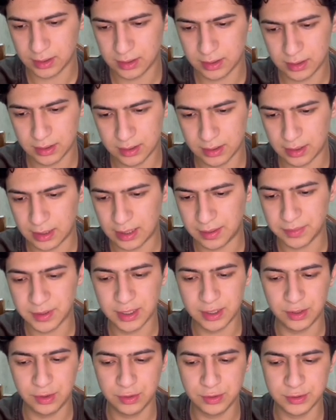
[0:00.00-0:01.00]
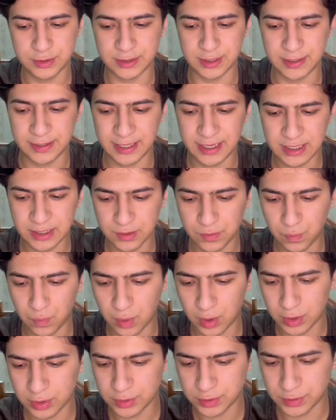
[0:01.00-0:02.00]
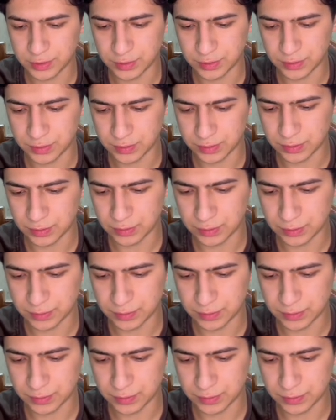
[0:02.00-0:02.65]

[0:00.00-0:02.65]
I'm gonna use the second one to